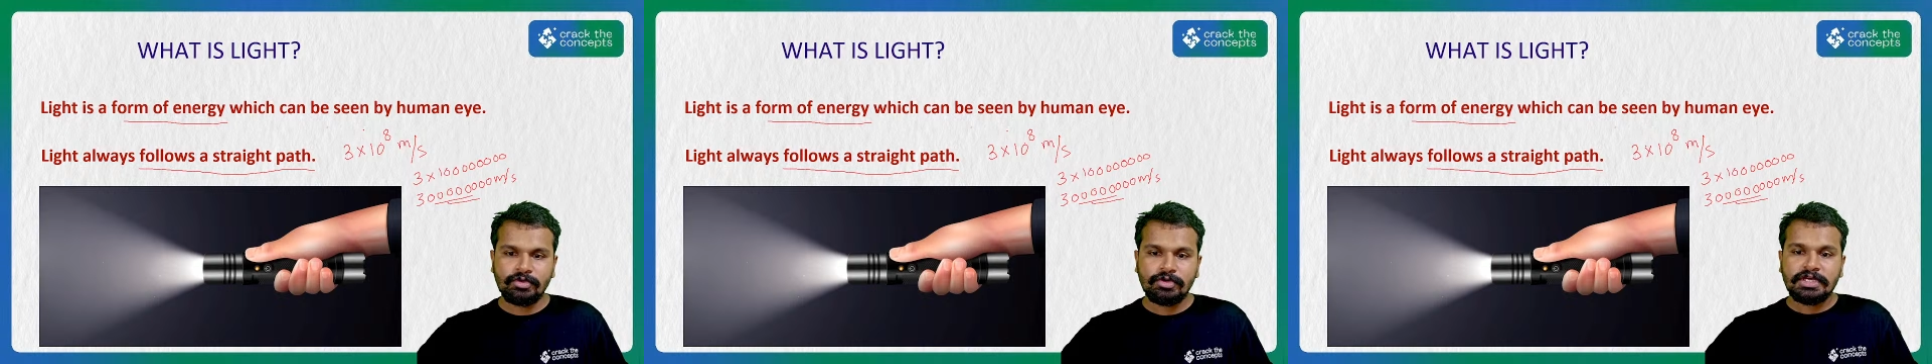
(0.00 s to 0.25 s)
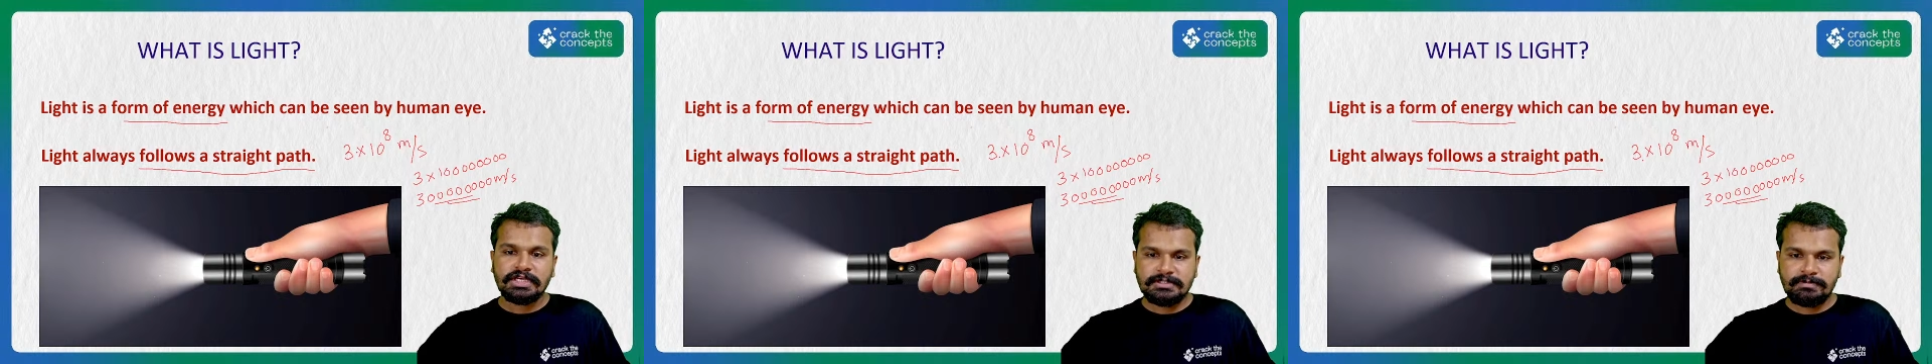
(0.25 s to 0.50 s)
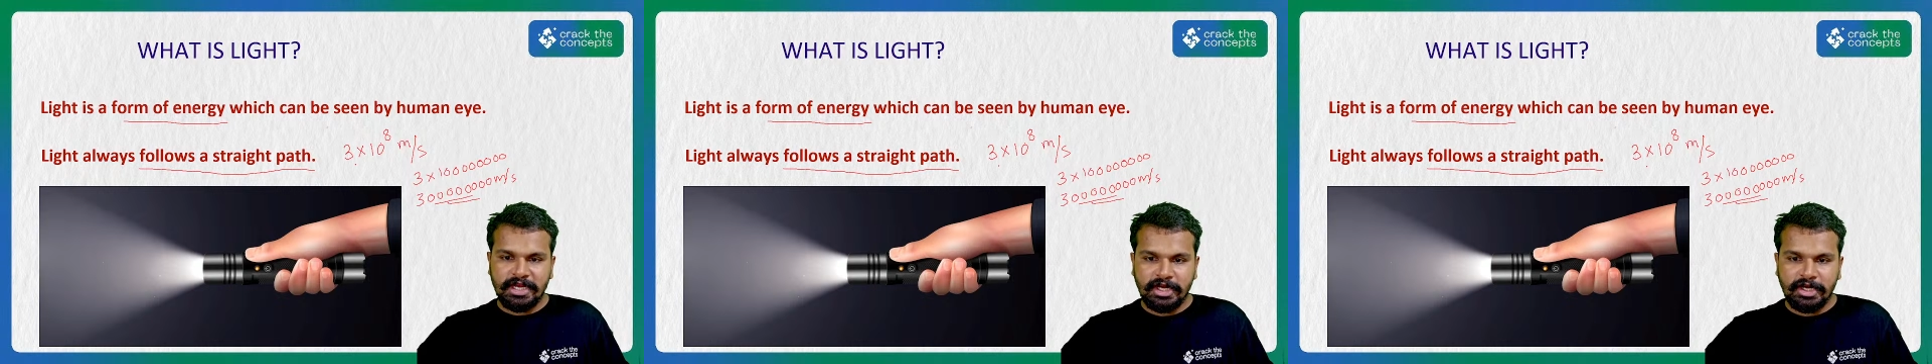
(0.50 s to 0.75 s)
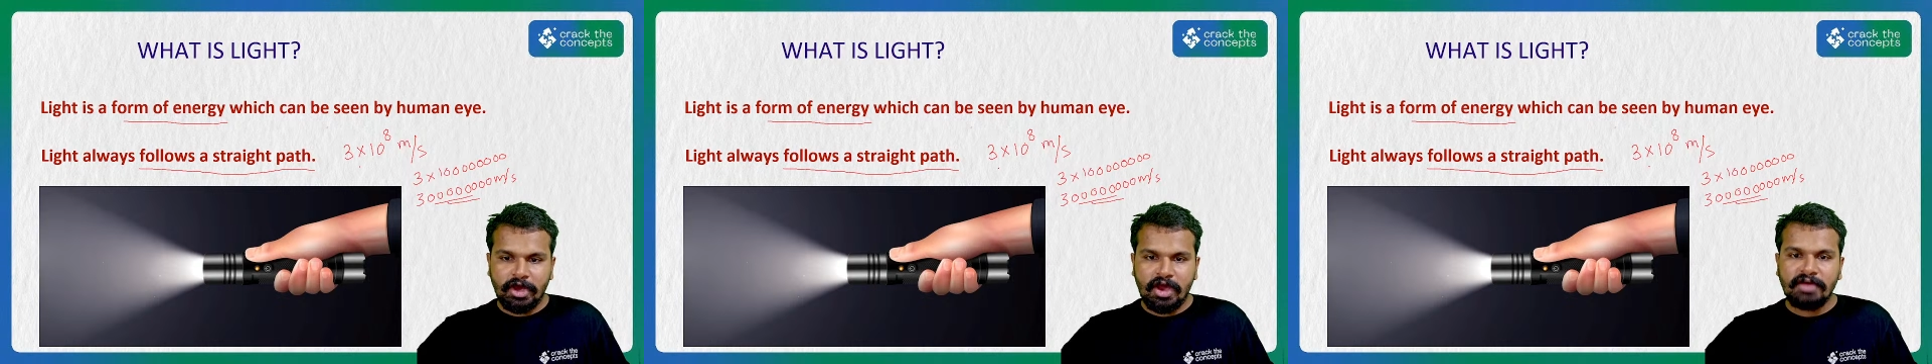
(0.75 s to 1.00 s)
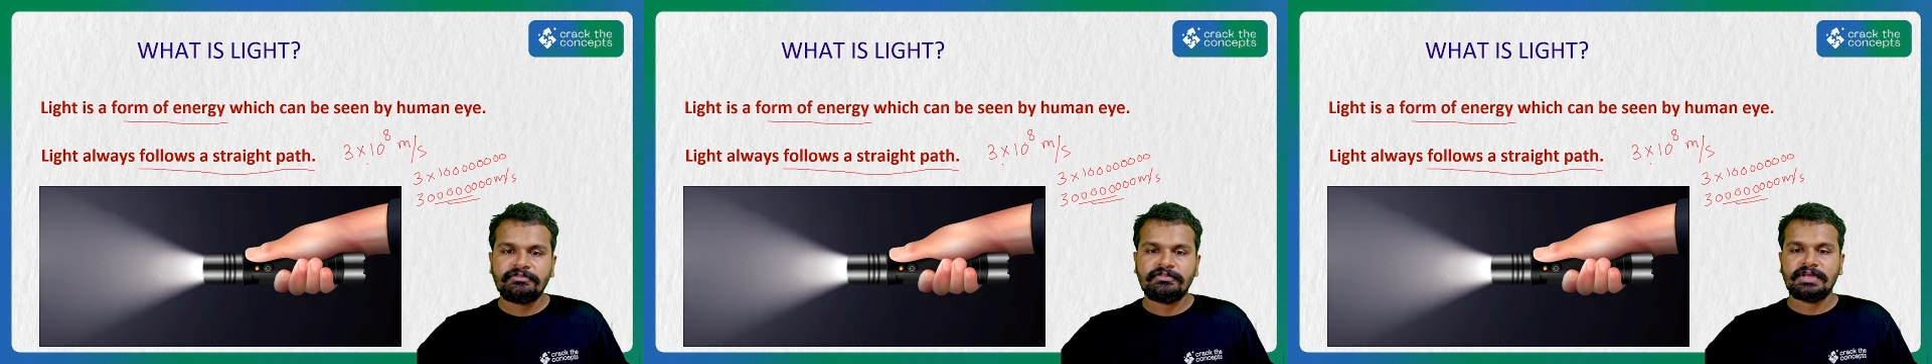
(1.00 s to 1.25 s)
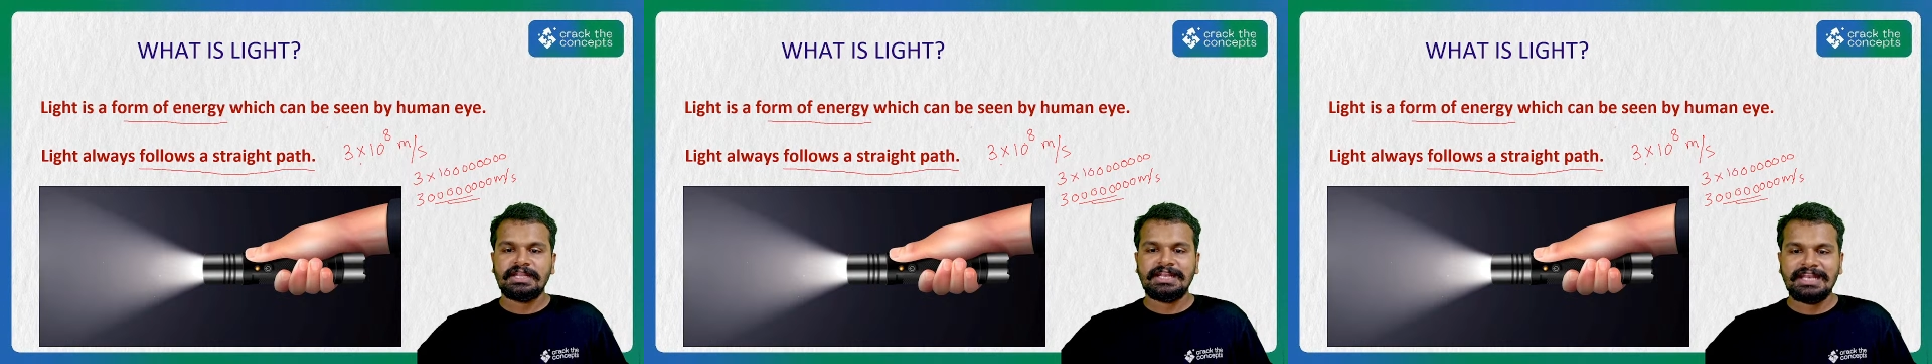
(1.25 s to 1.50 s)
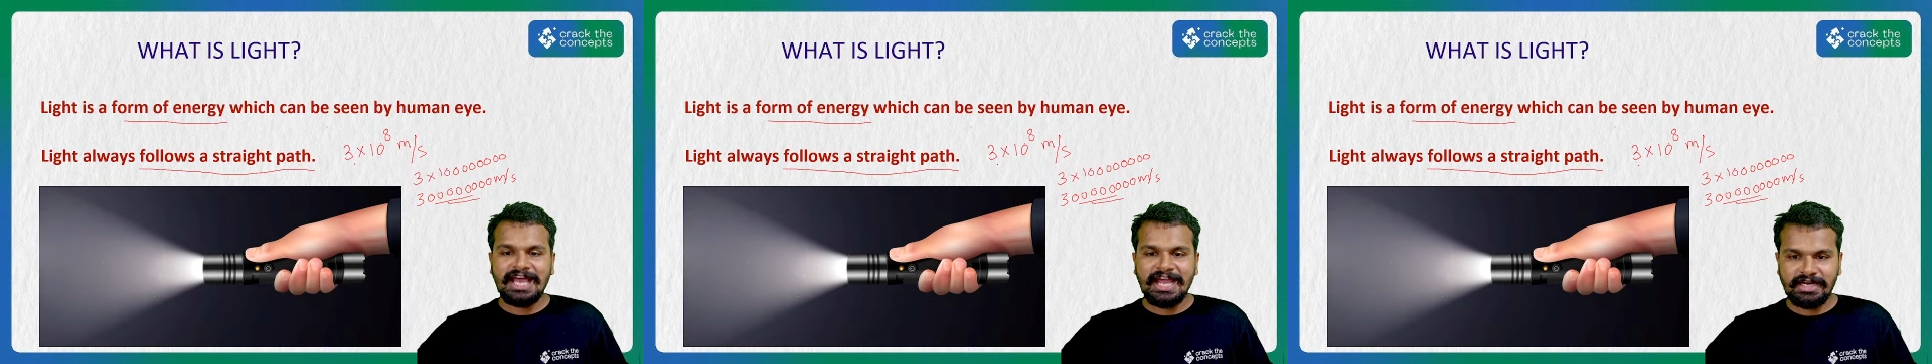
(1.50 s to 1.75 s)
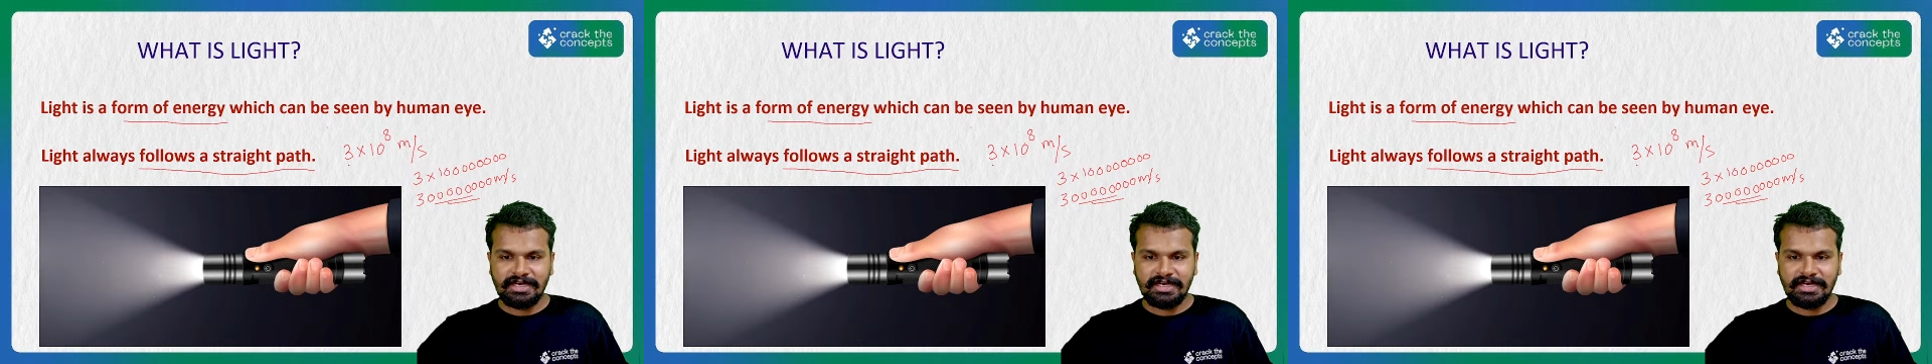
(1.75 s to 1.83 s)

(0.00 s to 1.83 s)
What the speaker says: speed of light.